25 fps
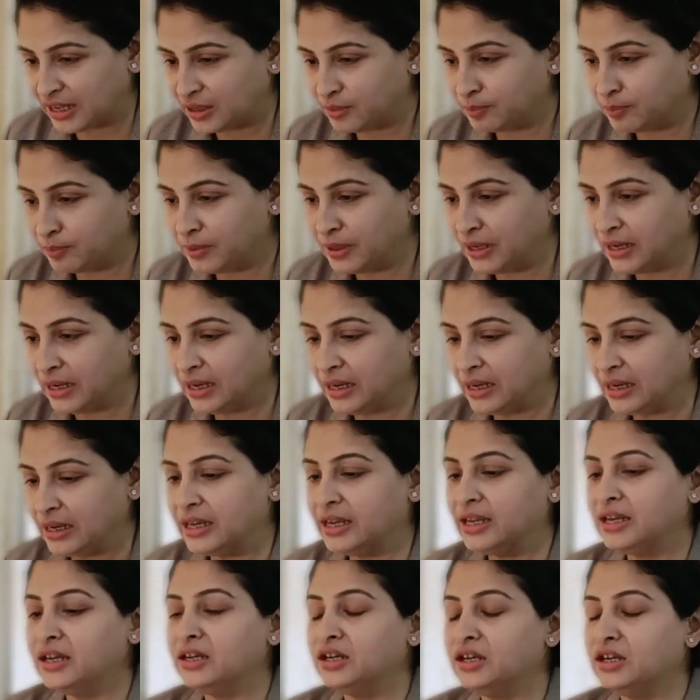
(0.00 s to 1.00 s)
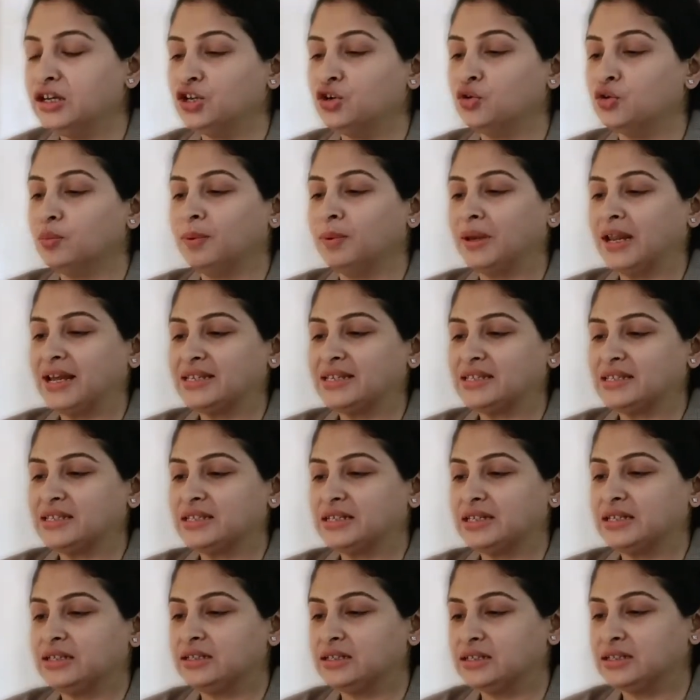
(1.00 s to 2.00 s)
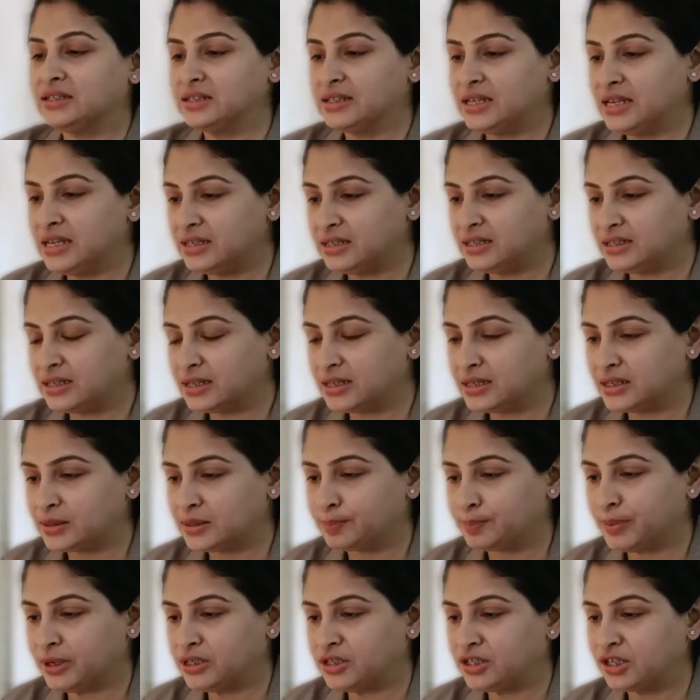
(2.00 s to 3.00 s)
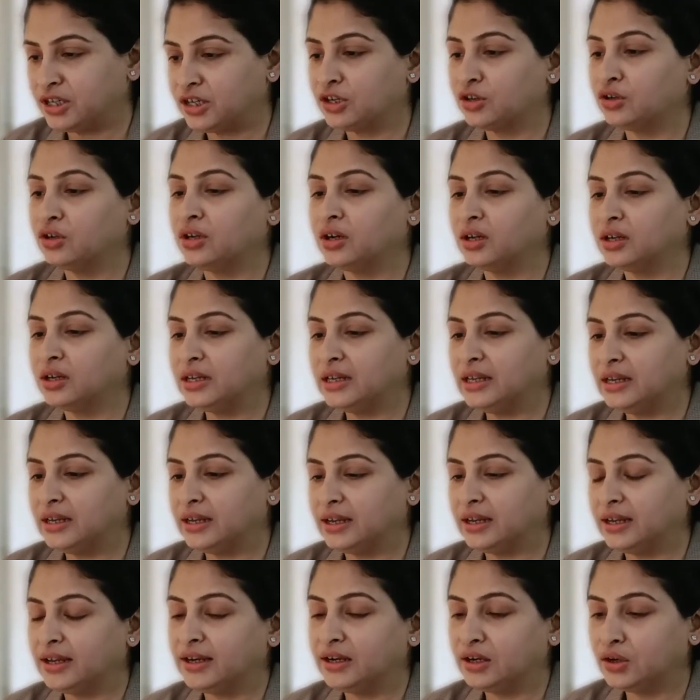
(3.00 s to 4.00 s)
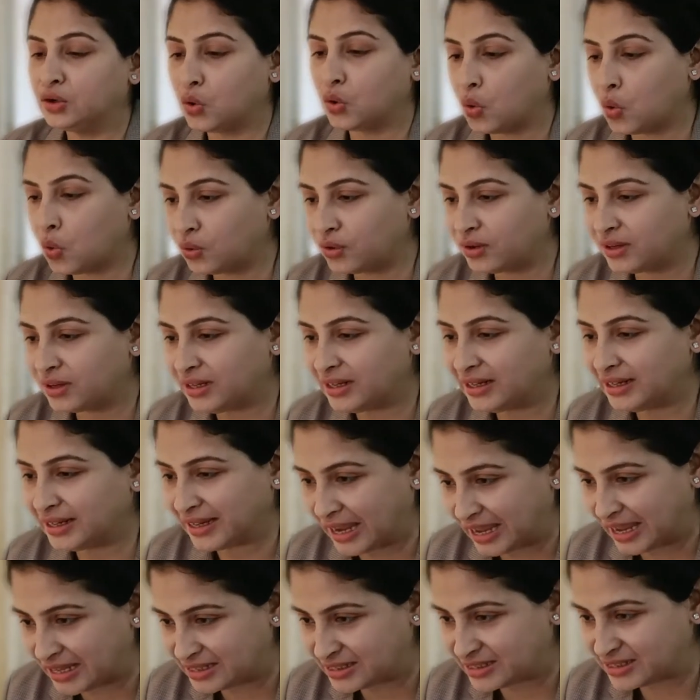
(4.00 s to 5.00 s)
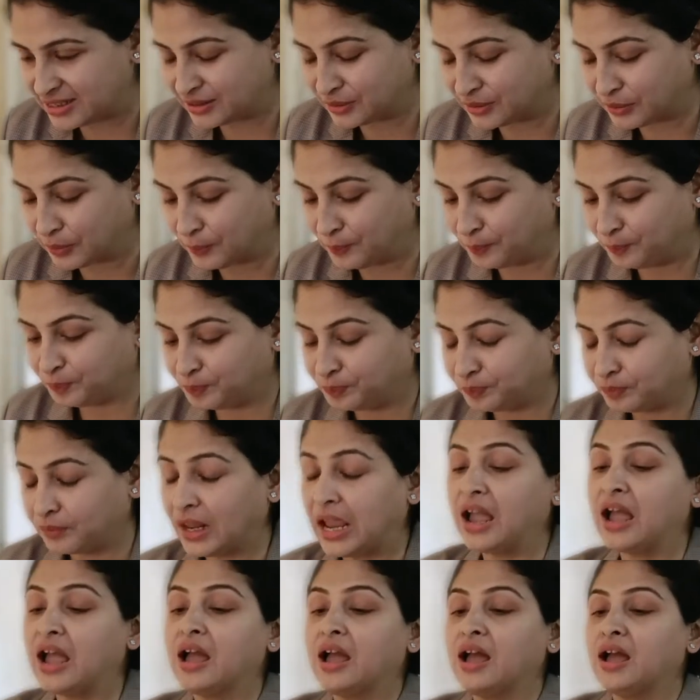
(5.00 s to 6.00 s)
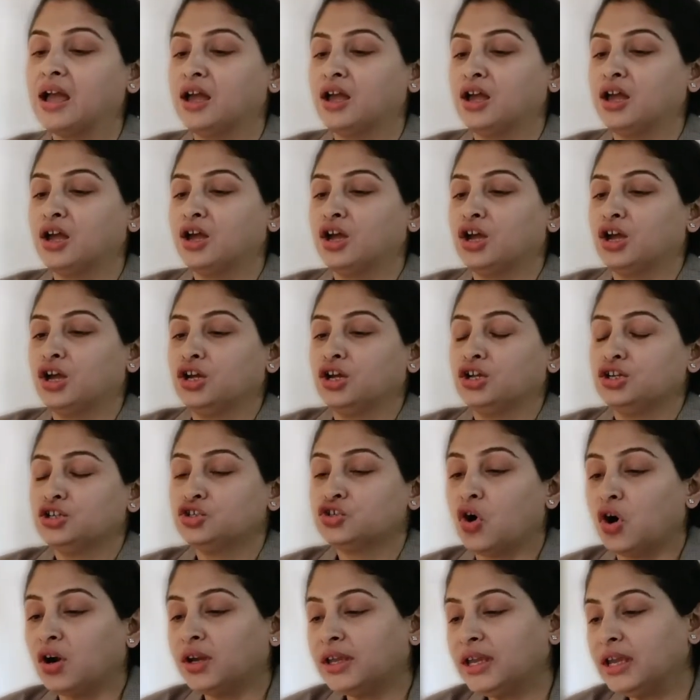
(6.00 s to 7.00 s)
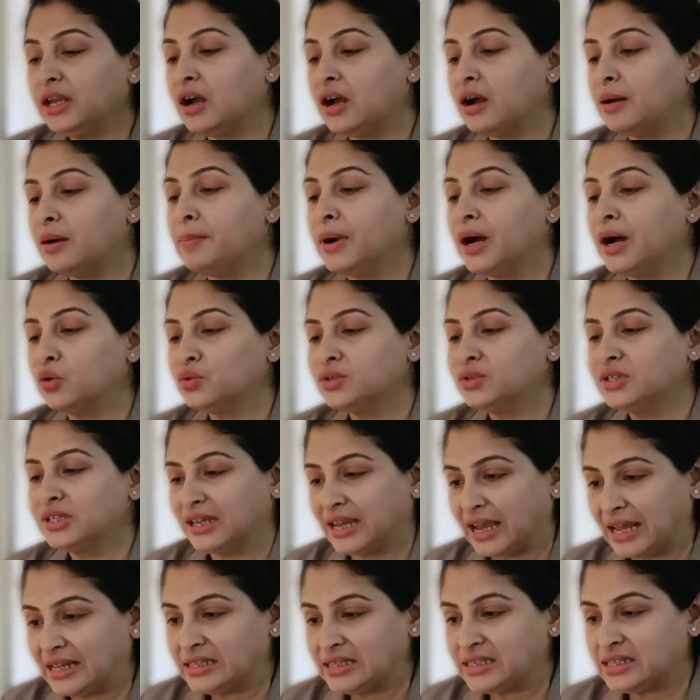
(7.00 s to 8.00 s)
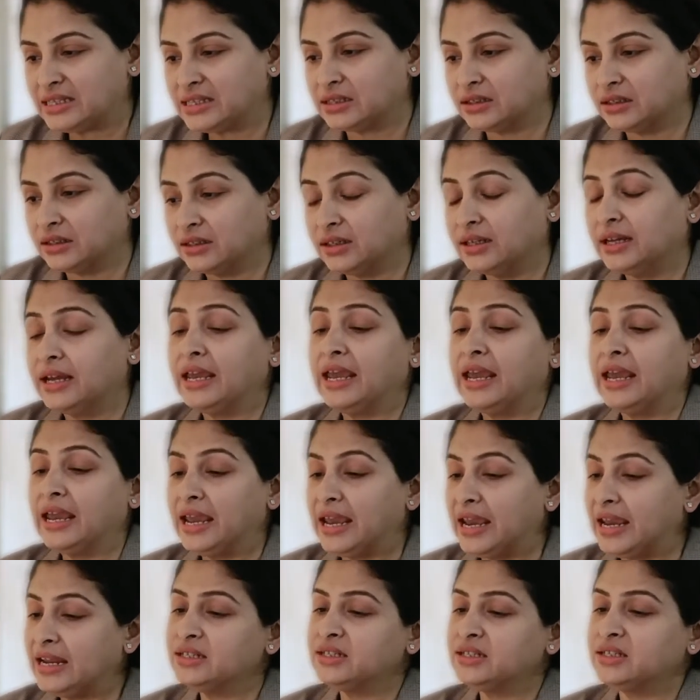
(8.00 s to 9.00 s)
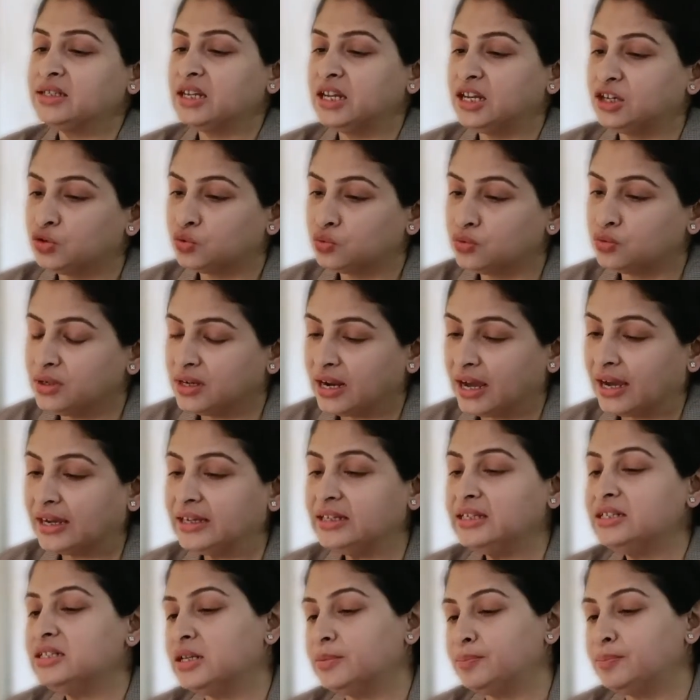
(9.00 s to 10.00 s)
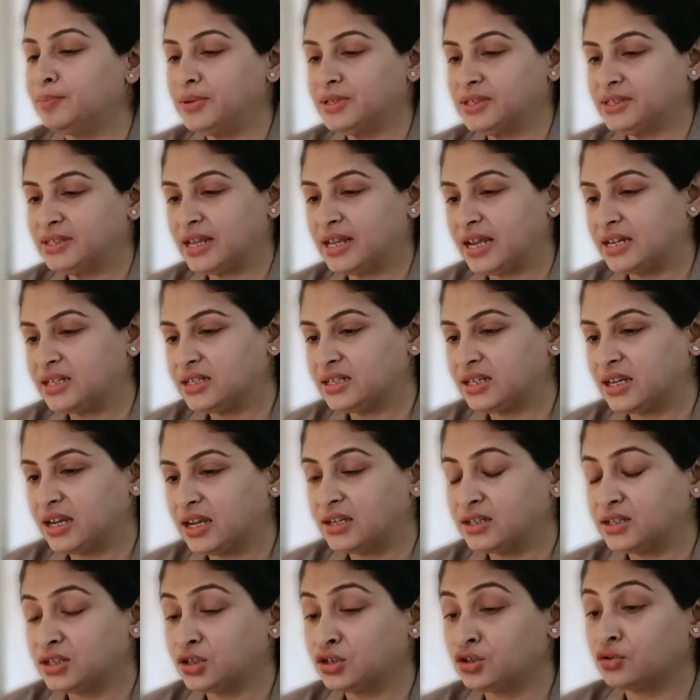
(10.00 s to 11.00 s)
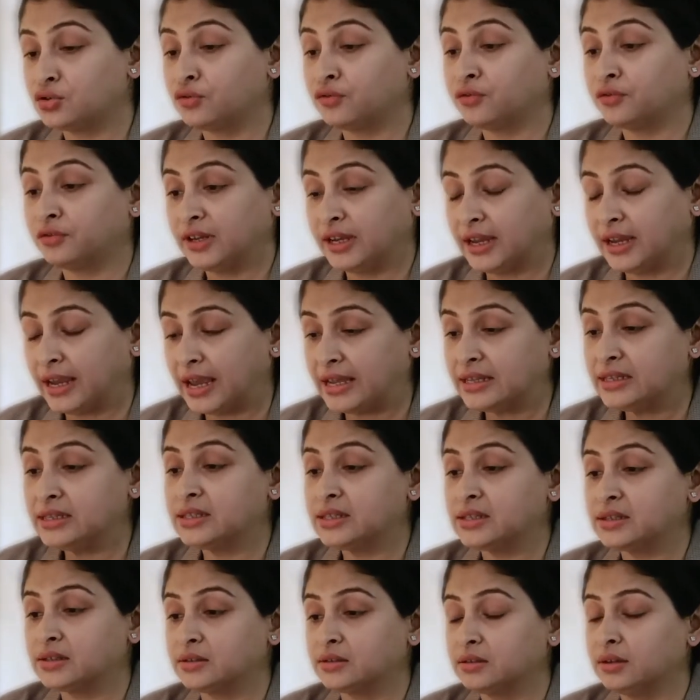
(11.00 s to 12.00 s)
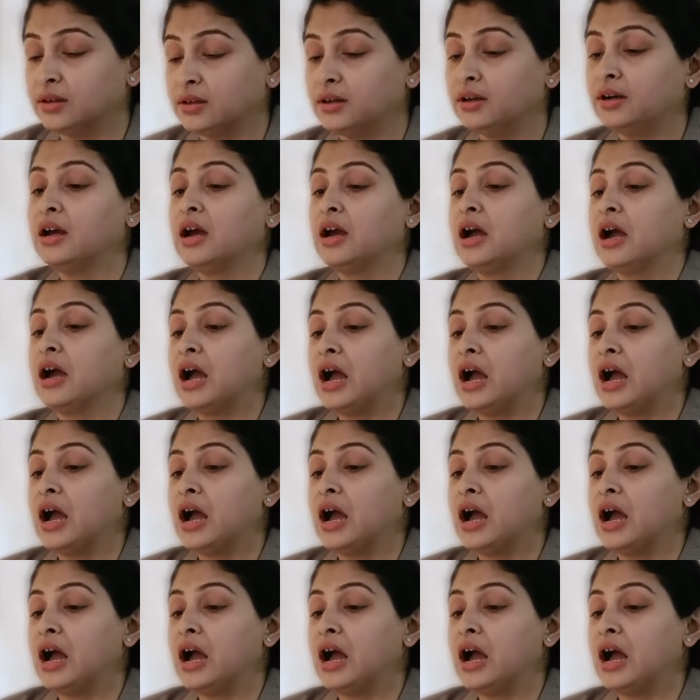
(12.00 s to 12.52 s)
therapy in neoplastic diseases, particularly in oral cancer. Talking about cancer, 80 to 90% cases of cancer